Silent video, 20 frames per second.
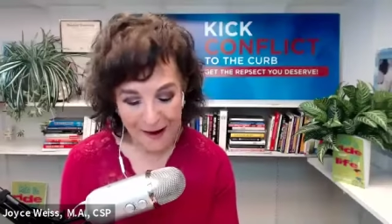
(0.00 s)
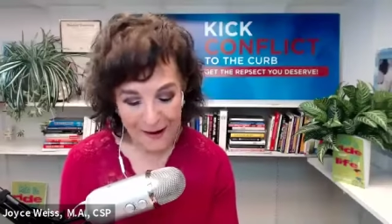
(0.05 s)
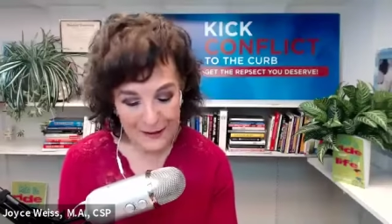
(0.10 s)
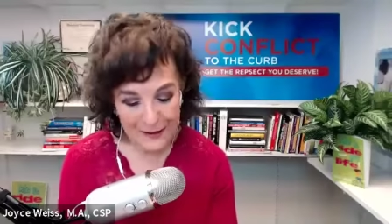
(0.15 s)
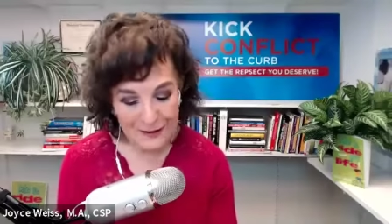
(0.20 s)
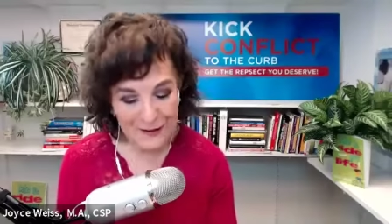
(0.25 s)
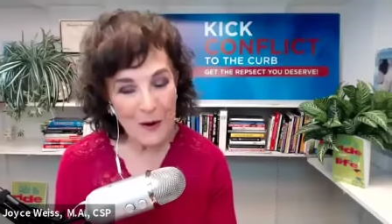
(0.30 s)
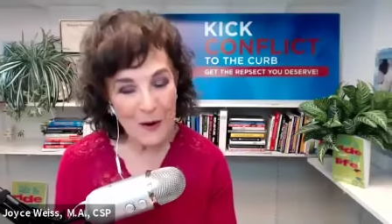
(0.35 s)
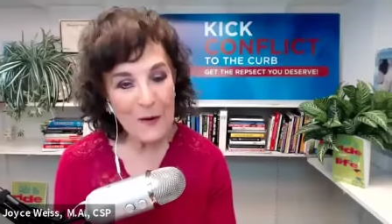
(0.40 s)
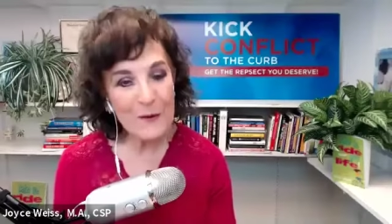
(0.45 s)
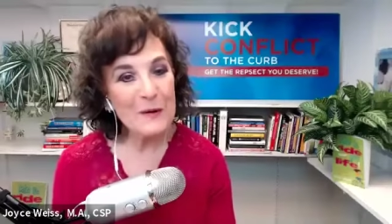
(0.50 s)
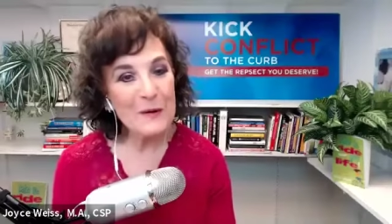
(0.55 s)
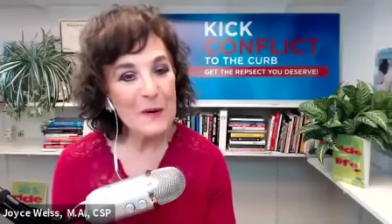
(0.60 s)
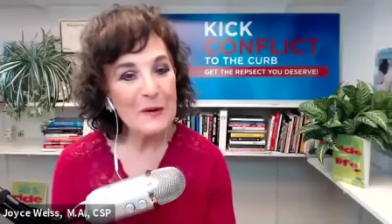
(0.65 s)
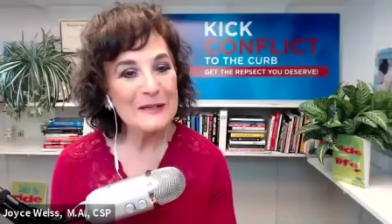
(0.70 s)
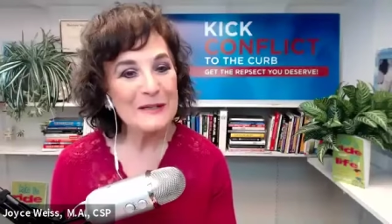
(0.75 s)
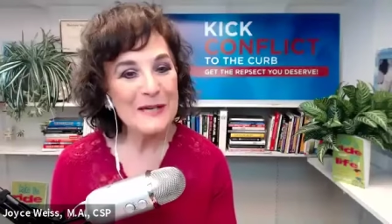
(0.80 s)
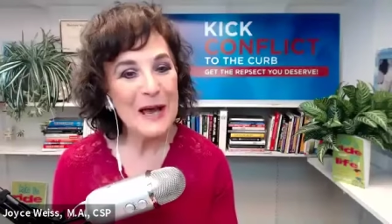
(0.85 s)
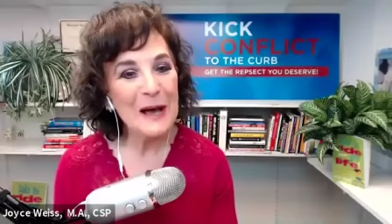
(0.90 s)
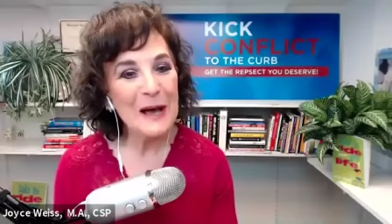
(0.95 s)
So
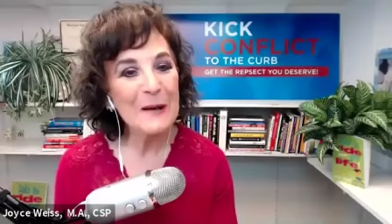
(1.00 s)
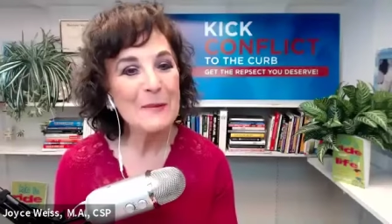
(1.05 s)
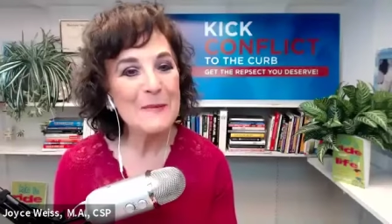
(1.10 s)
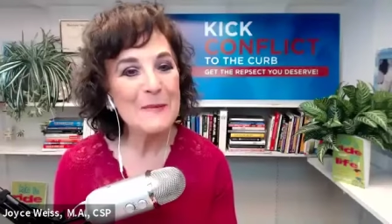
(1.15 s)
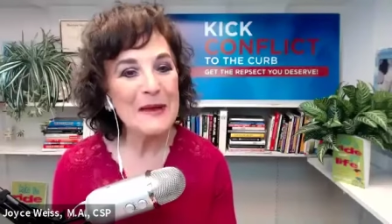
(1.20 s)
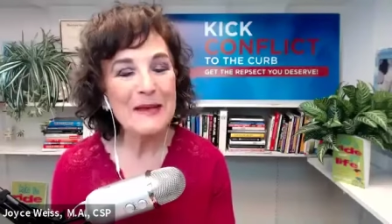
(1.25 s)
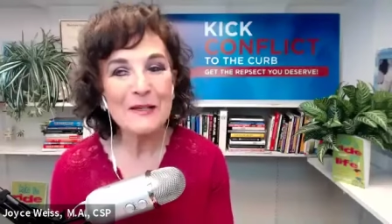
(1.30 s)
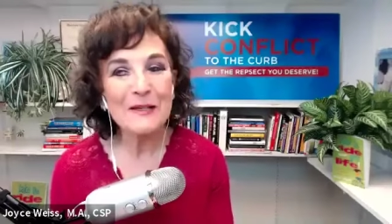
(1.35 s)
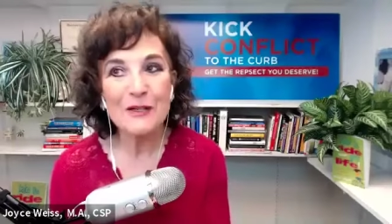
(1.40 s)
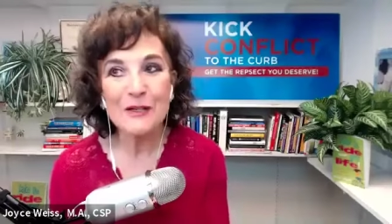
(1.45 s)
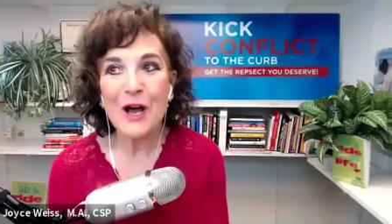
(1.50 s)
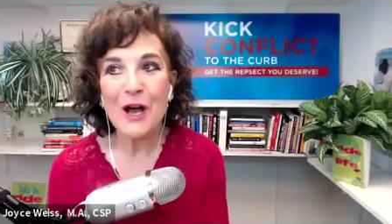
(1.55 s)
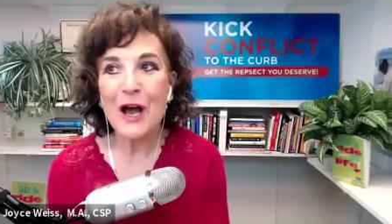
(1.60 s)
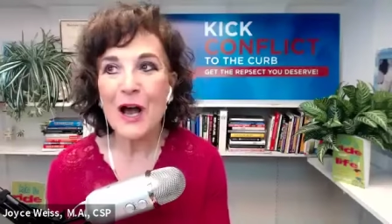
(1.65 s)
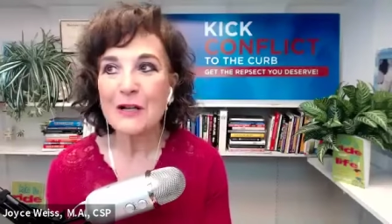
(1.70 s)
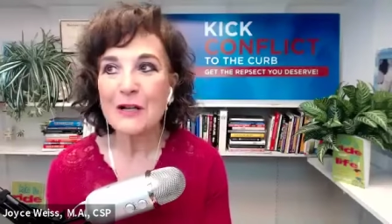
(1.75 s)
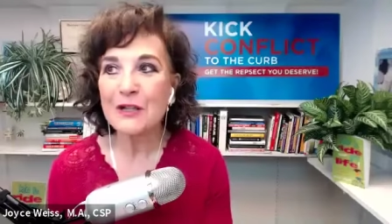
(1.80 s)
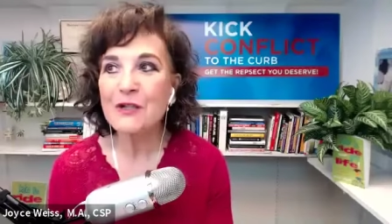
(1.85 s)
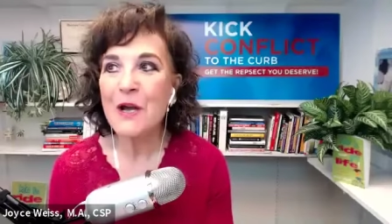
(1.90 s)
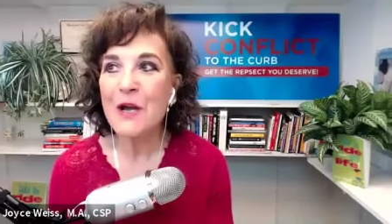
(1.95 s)
tell me,
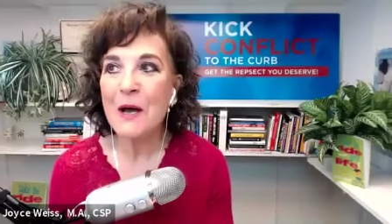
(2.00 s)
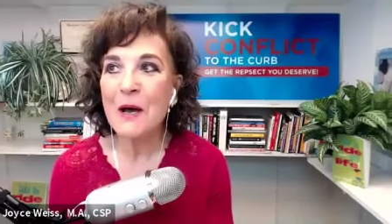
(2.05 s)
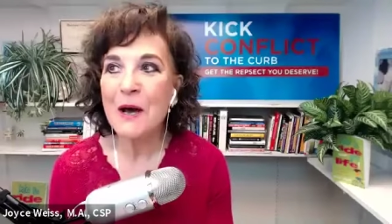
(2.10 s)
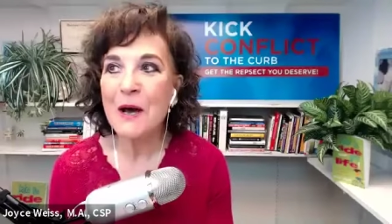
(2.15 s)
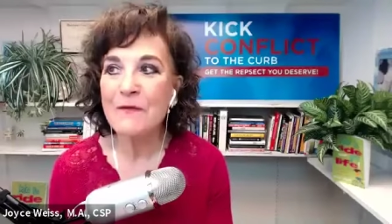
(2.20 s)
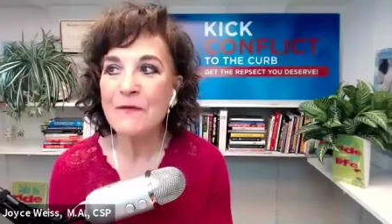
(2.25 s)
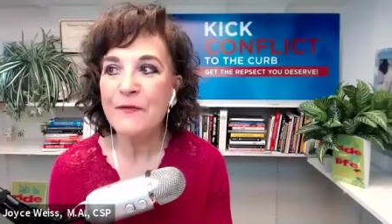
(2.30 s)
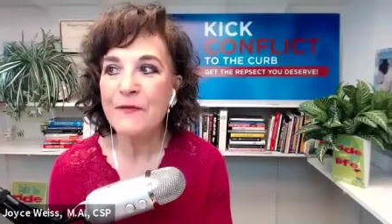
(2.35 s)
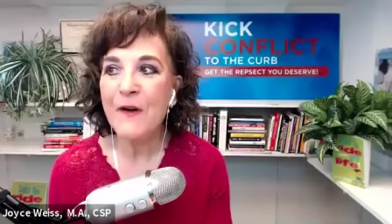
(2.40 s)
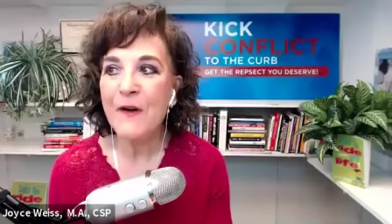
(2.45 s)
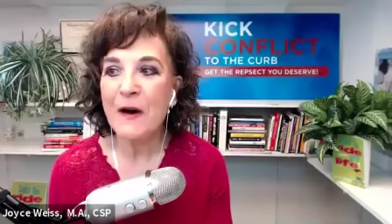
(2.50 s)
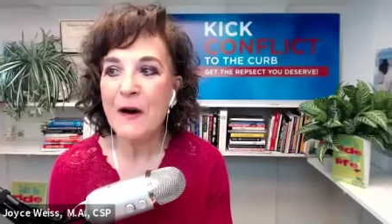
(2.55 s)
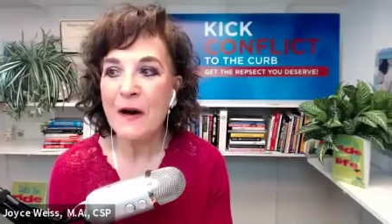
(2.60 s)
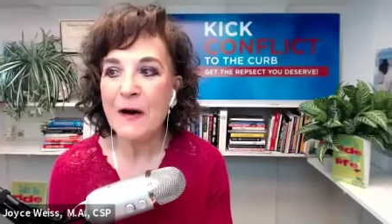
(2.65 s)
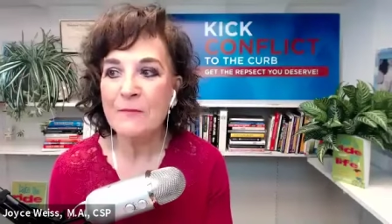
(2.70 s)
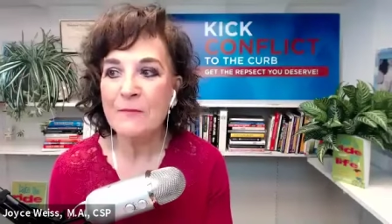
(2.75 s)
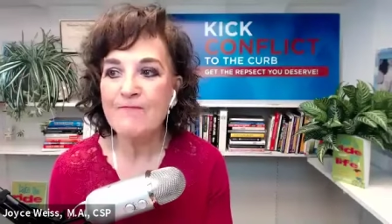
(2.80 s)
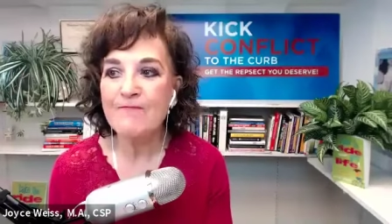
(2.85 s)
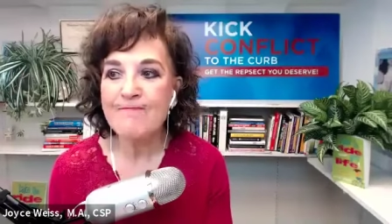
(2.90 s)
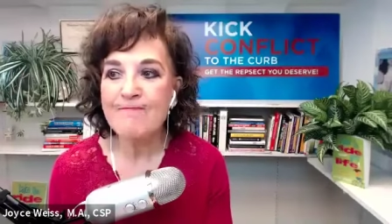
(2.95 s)
Josh, of
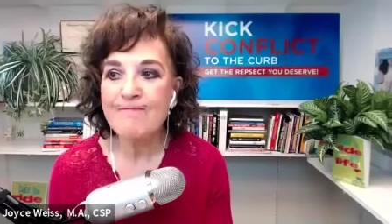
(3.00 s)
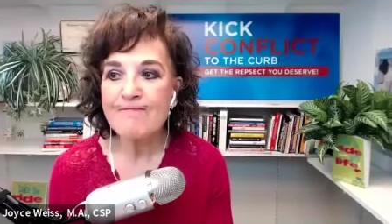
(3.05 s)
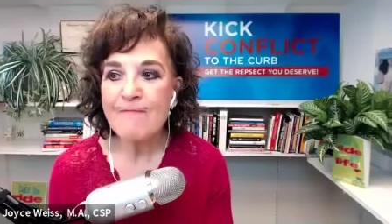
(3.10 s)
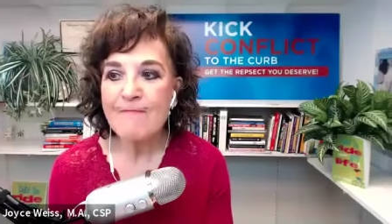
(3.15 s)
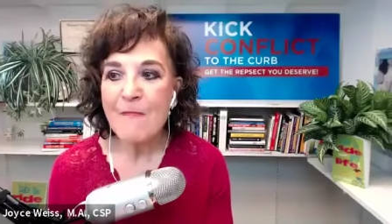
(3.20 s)
um,